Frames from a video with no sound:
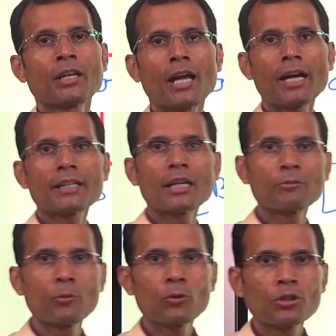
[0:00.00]
and
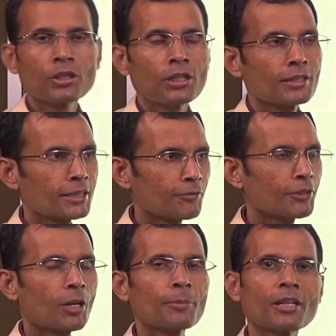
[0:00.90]
therefore this
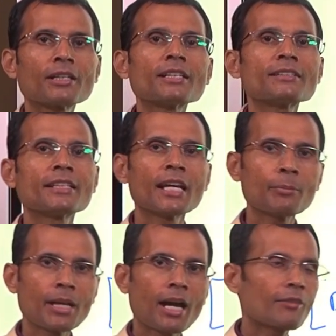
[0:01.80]
phenomenon is
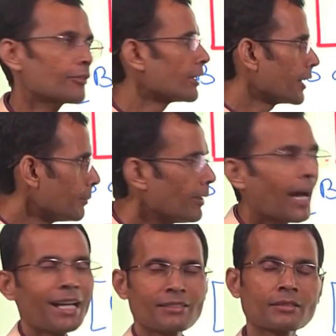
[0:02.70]
named after him
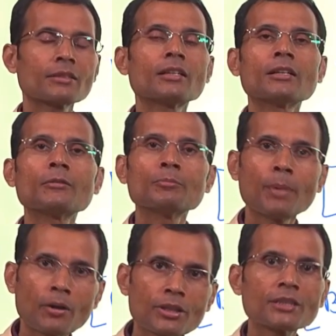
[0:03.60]
as a
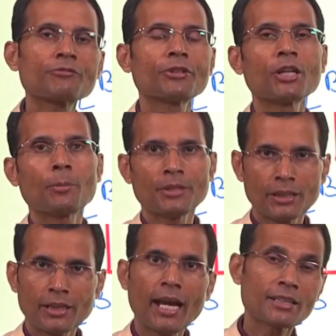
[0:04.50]
Bowditch
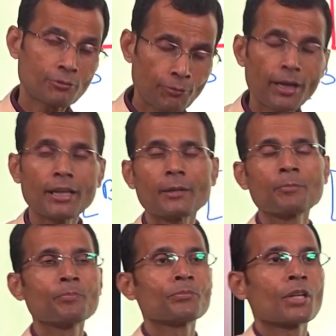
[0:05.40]
phenomenon as well.
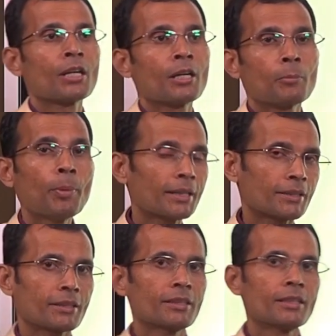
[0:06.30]

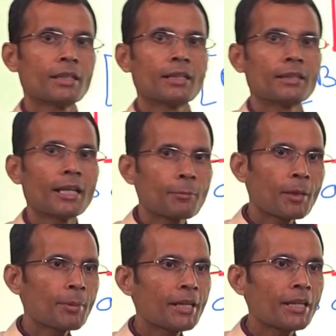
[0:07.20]
But let
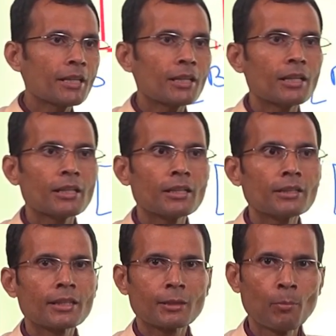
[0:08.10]
me be a
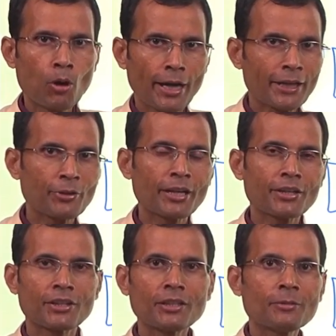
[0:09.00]
little more accurate
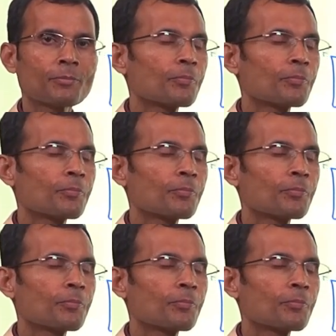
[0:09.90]
here.